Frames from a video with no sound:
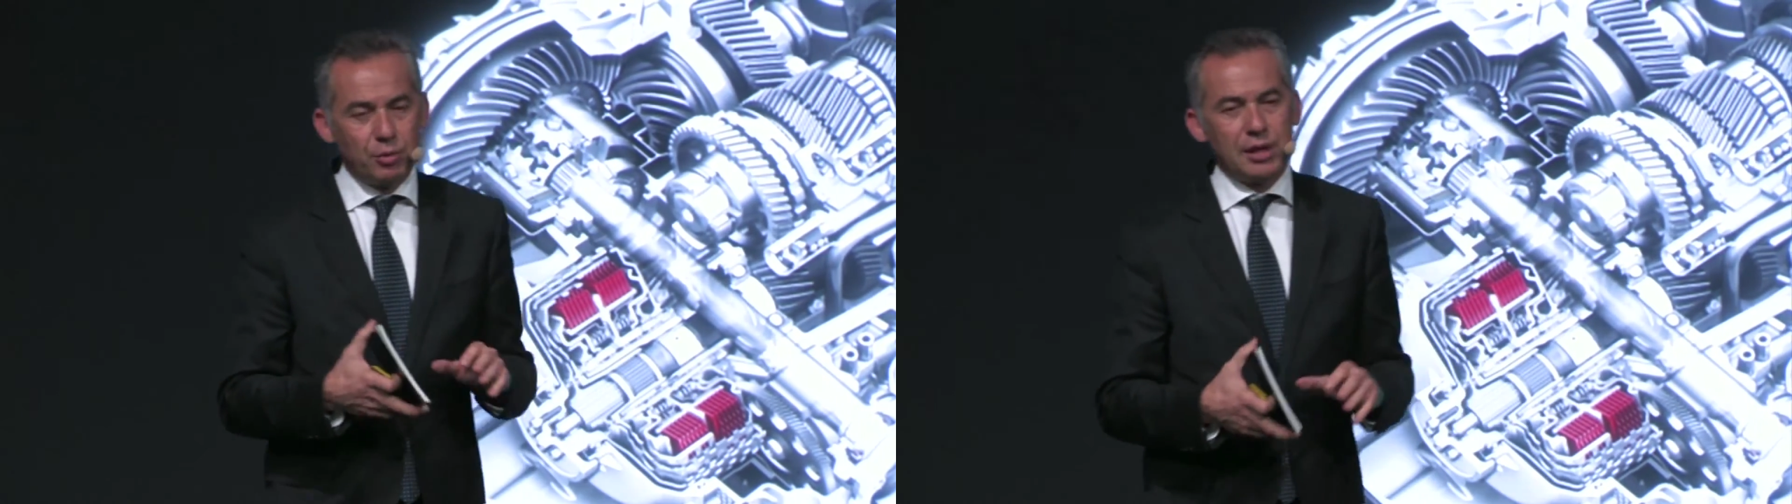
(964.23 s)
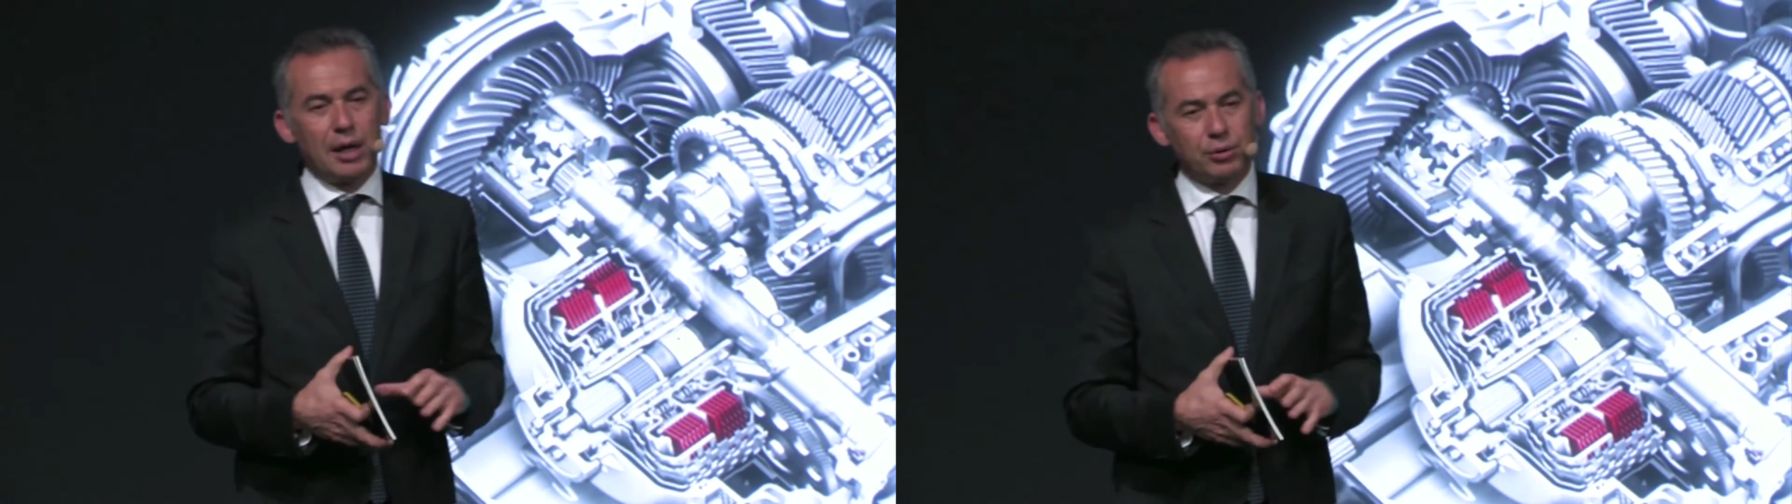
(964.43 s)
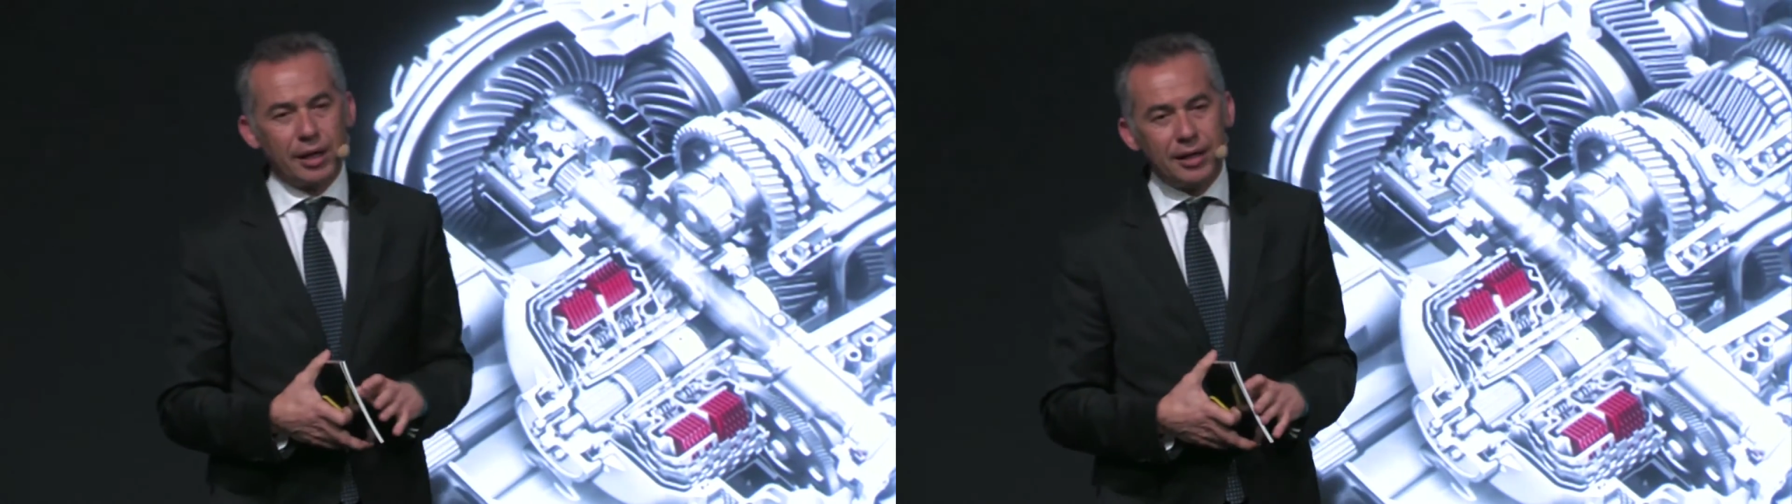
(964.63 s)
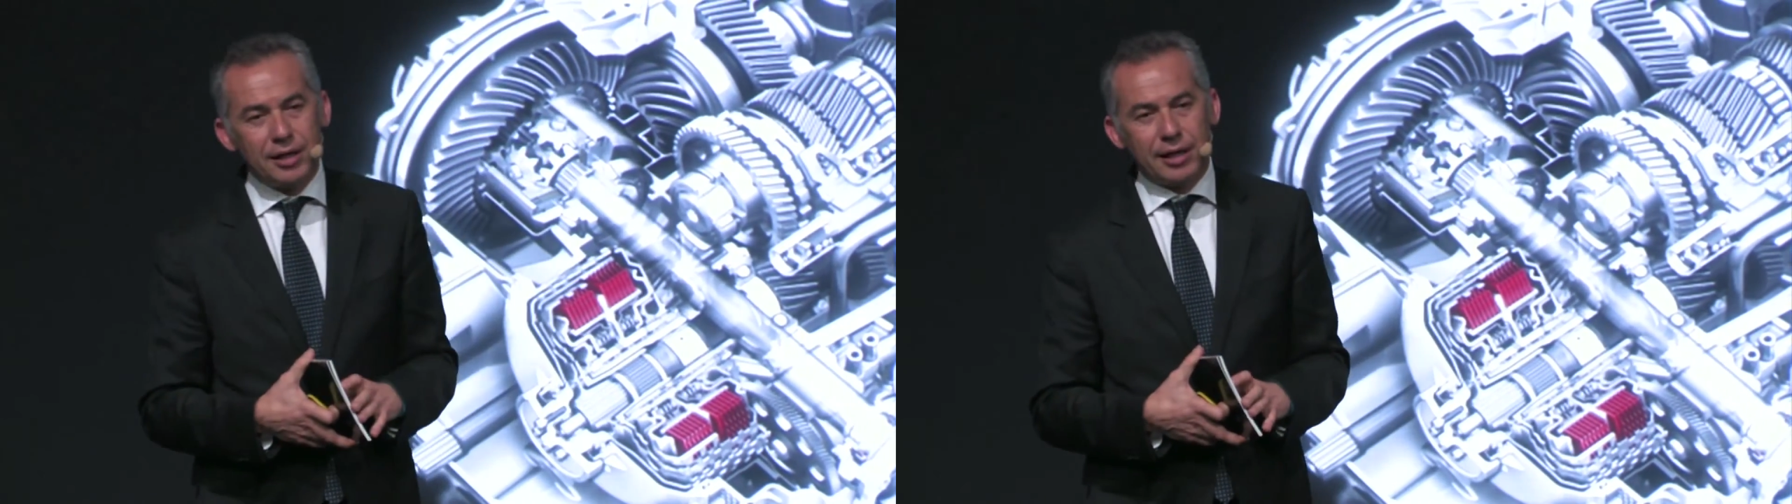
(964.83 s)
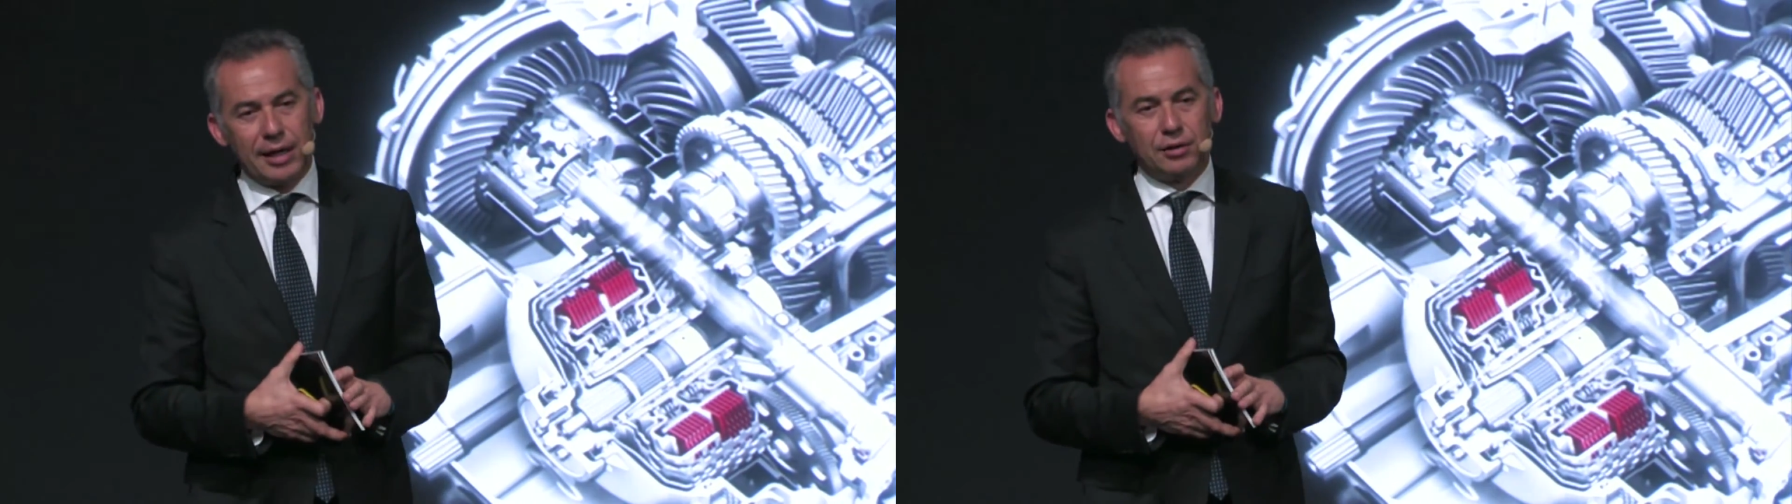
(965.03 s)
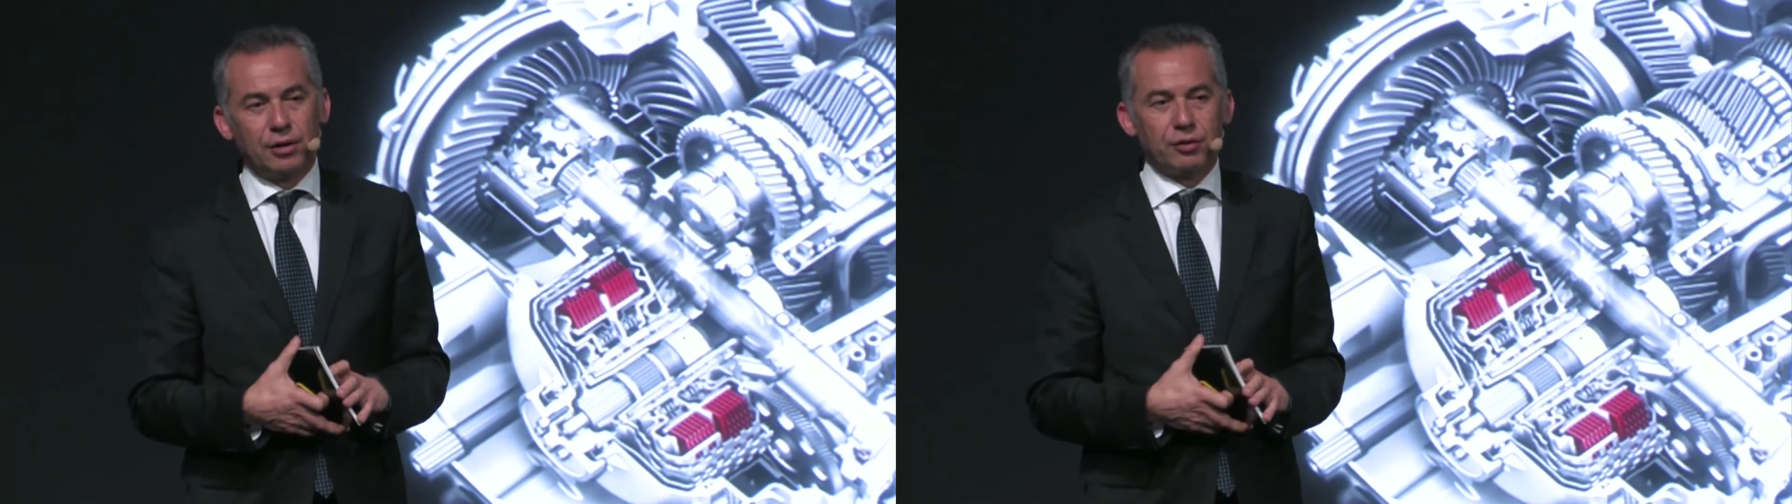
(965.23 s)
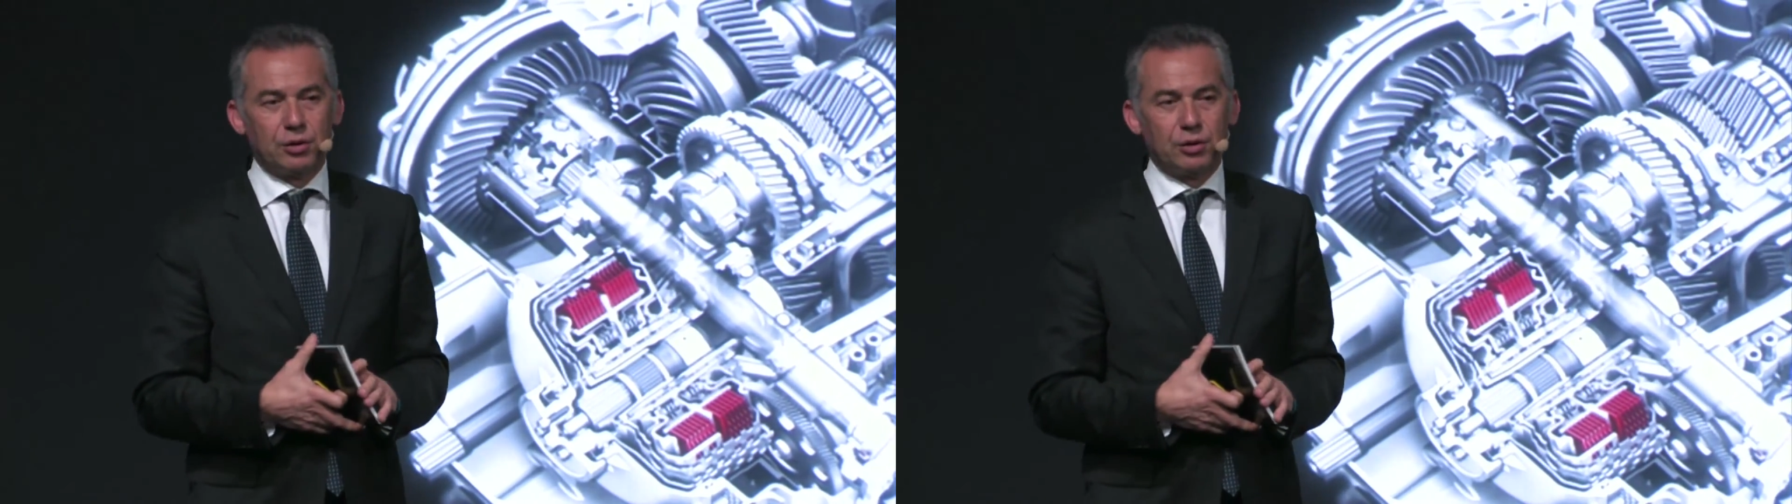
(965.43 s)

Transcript: without any kind of